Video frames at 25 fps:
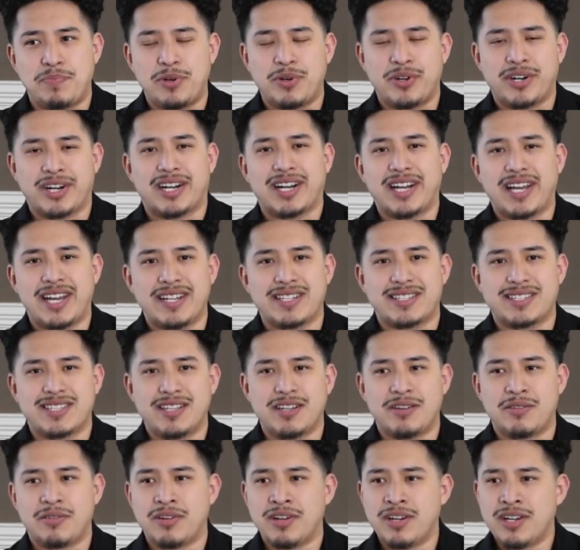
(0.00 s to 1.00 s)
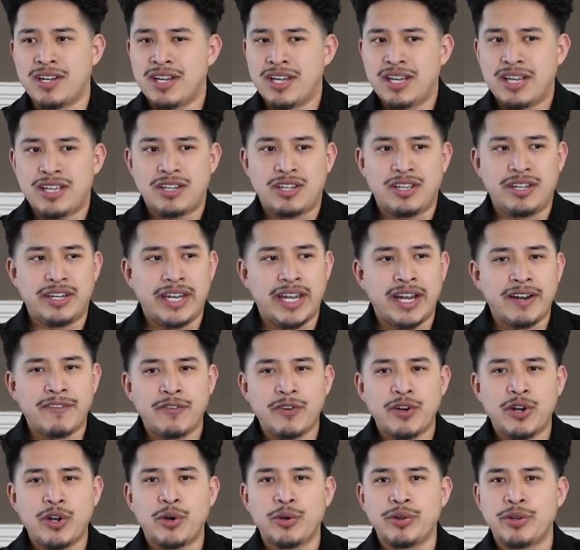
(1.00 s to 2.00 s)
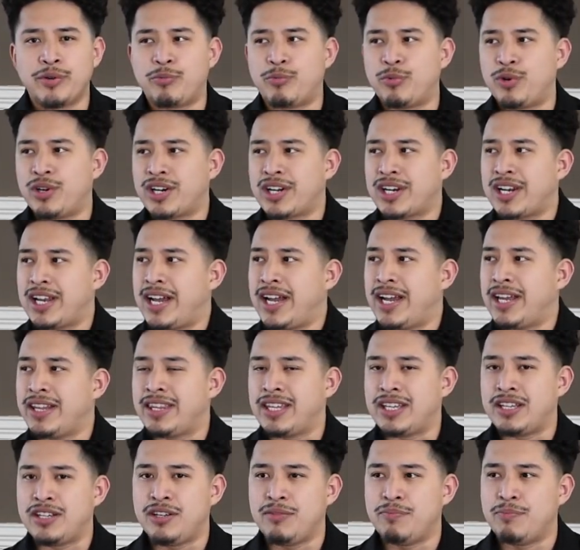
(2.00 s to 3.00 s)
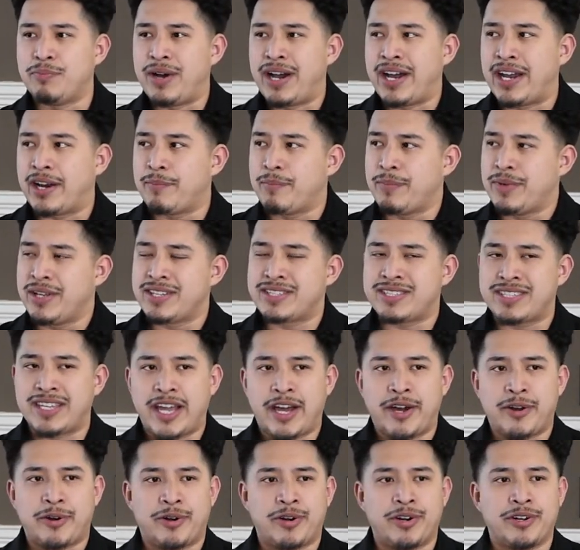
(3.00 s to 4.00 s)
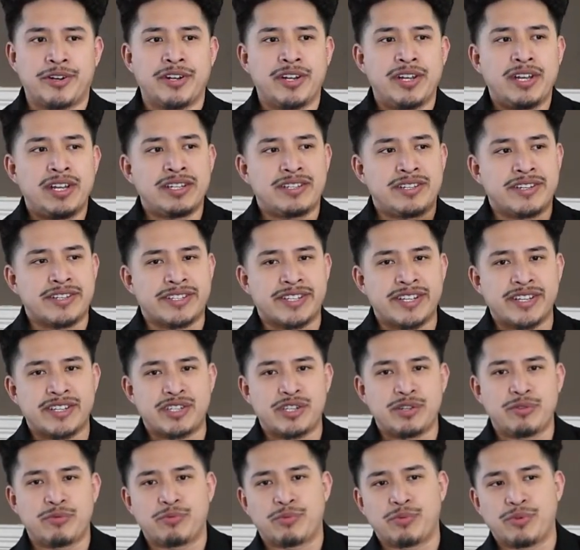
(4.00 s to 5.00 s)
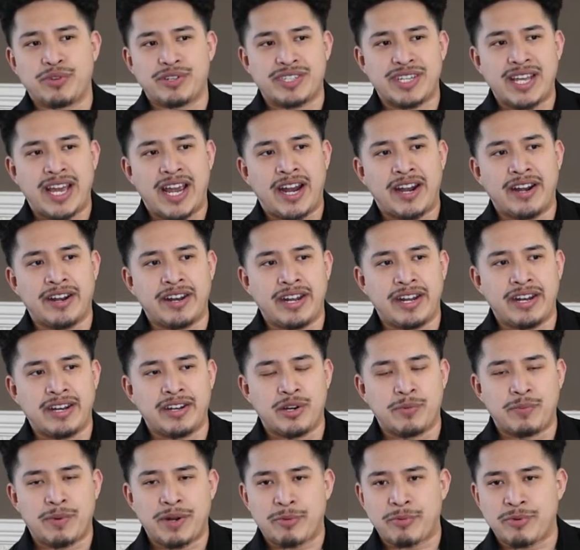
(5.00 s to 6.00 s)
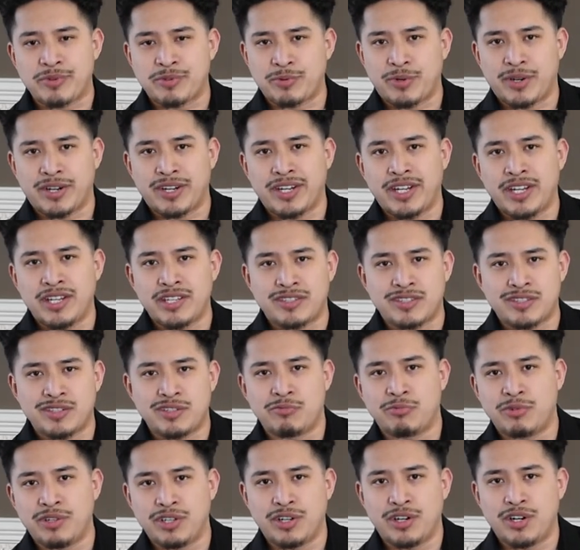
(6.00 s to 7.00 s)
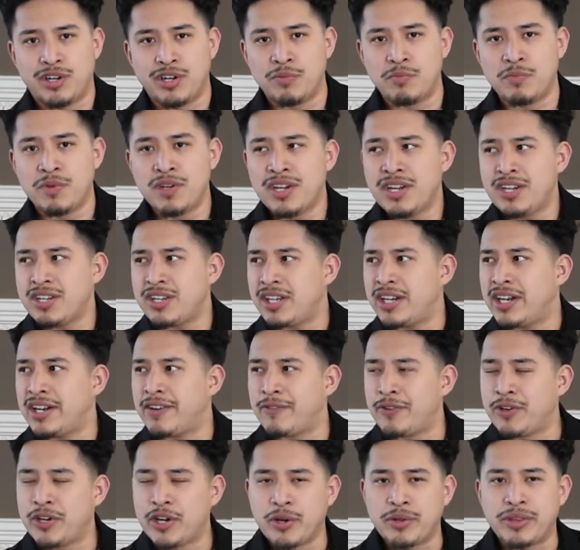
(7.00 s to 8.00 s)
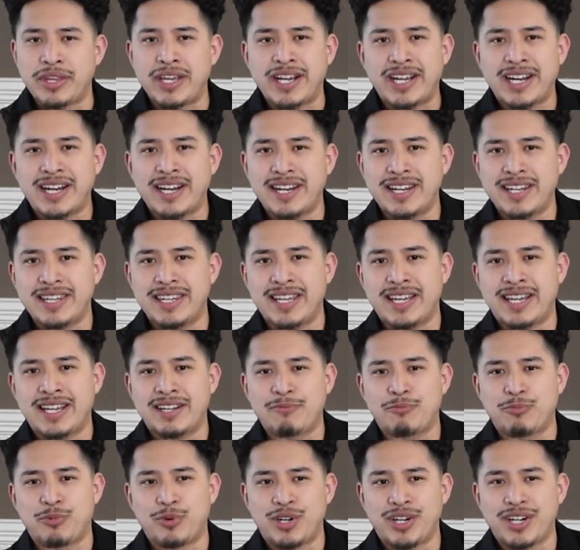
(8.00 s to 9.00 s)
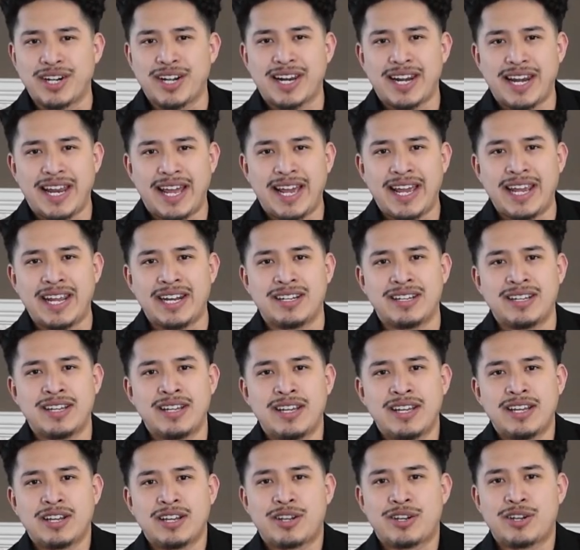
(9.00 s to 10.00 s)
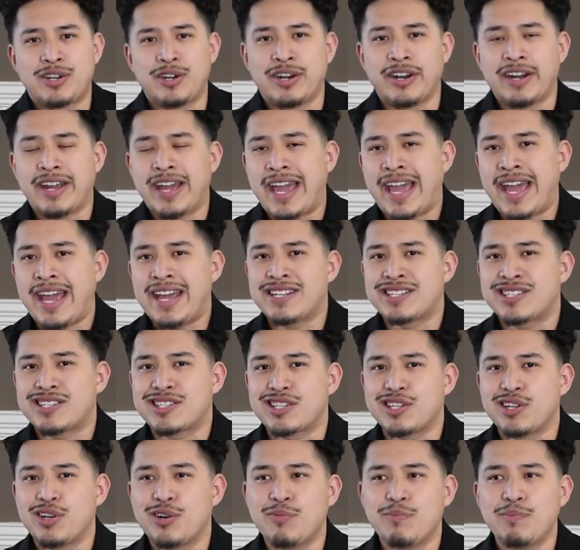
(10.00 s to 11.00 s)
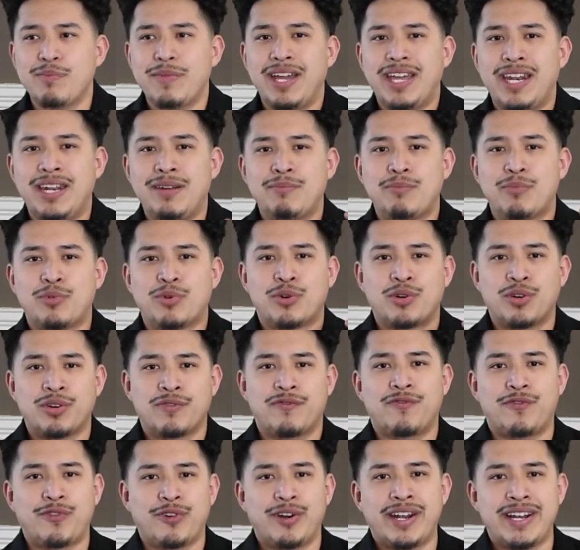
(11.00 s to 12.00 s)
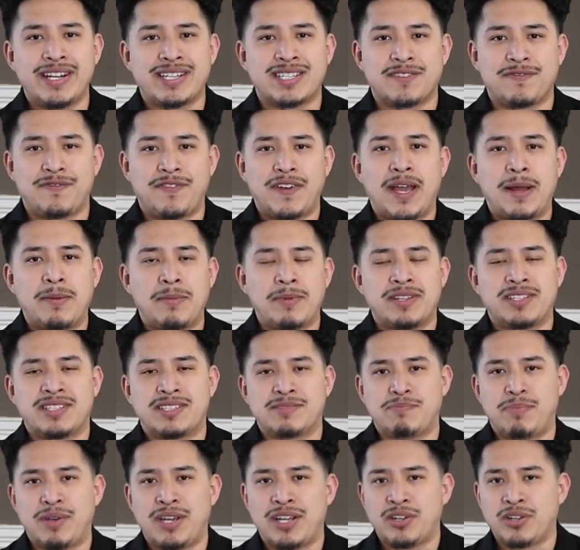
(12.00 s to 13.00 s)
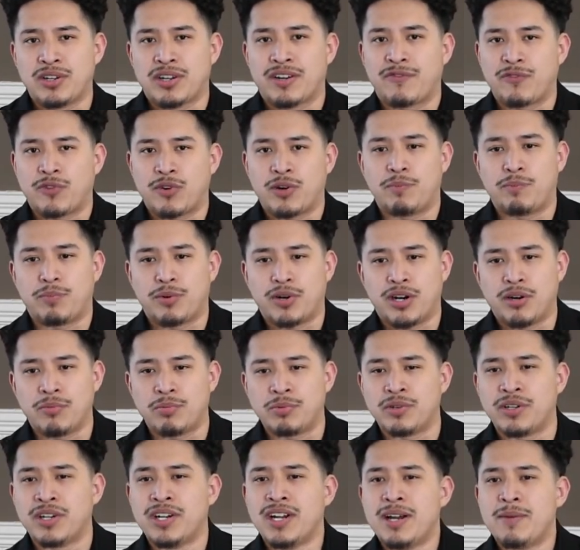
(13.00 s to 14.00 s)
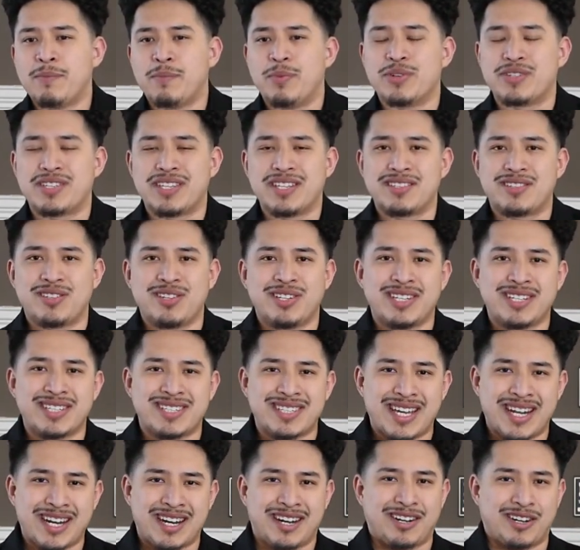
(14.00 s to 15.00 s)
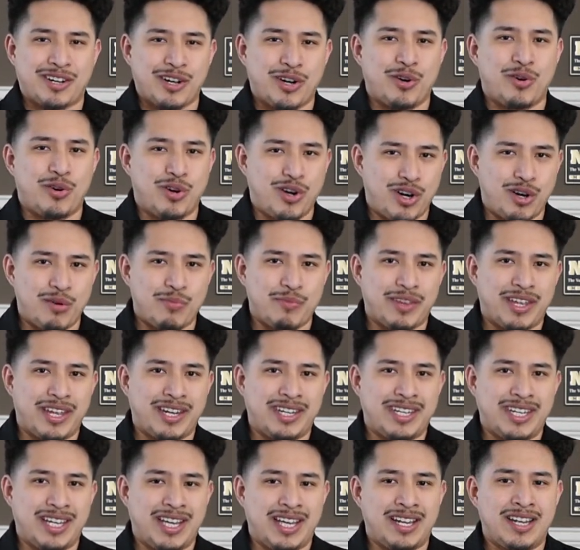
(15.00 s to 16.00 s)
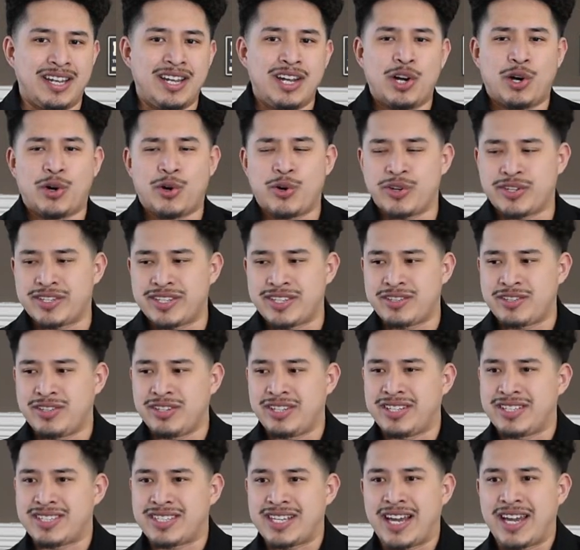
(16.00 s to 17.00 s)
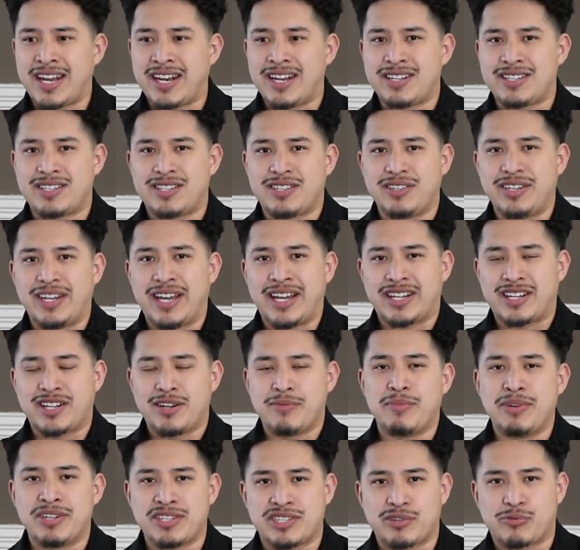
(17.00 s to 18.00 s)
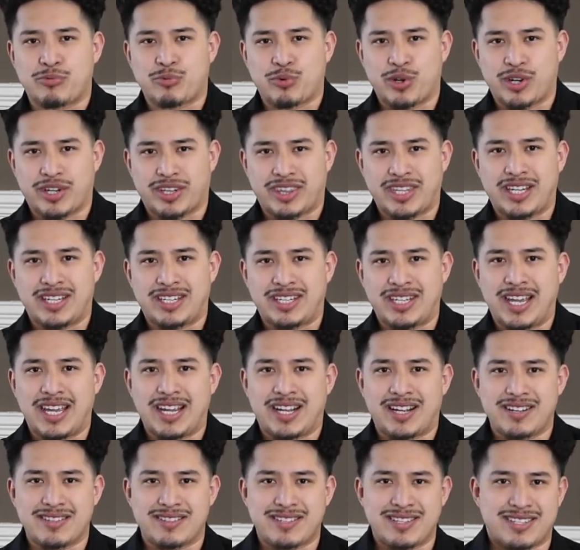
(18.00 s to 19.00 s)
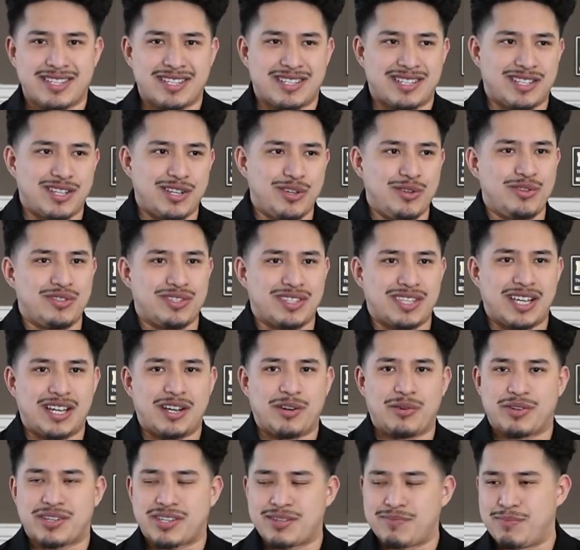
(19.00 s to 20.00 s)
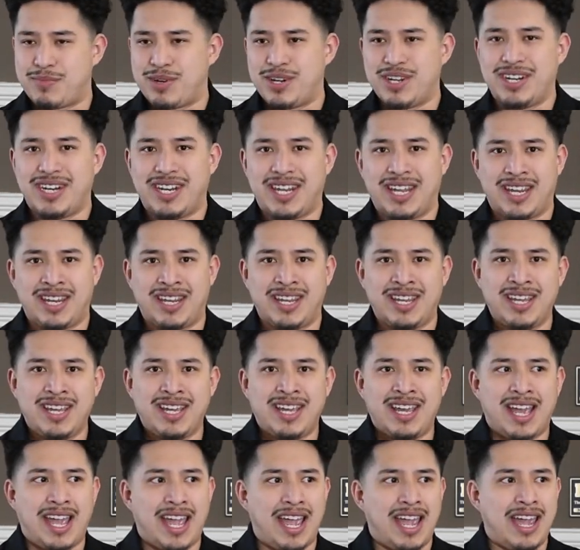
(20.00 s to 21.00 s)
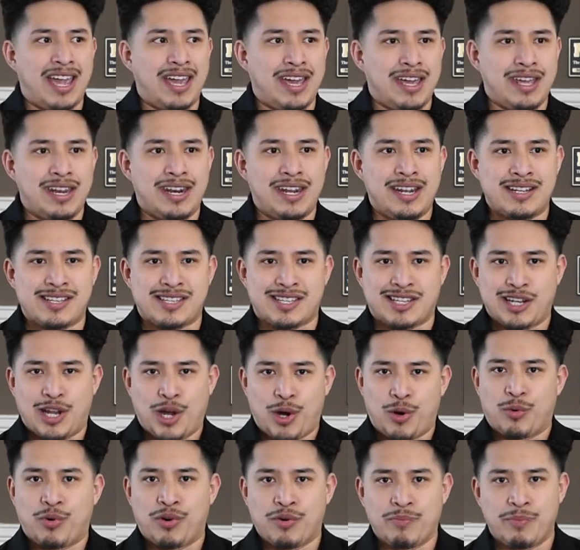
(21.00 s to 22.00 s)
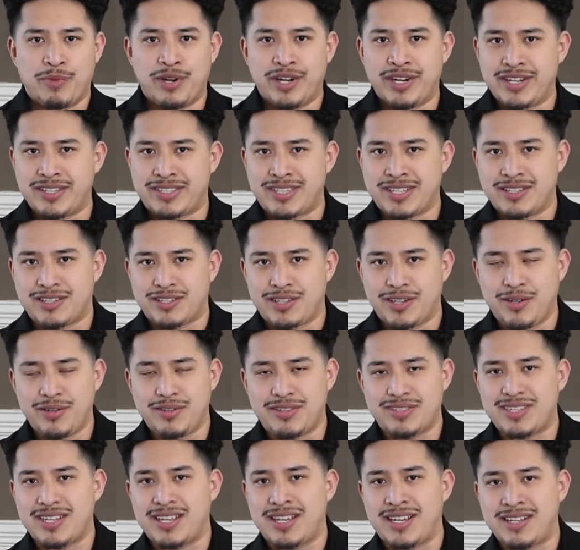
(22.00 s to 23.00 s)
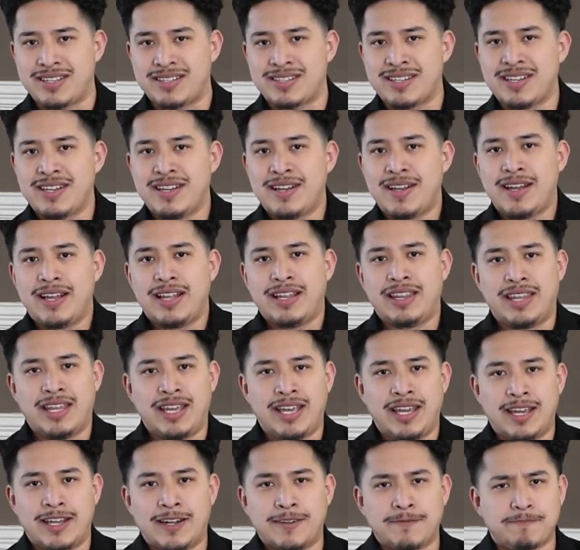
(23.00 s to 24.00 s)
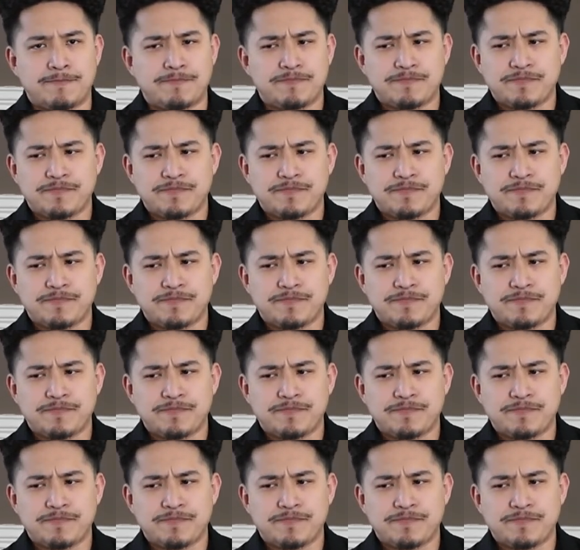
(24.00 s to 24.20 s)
build a clientele. You never know the one client that you might have missed out on just because you were tired and nobody was walking in, so you went home. You never know. That one client could have had so many more friends and families that's been looking for a barber, but since you decided to go home that day, or since you decided to not come into work that day because it's a Tuesday or it's a Monday and it's slow on Mondays and Tuesdays, then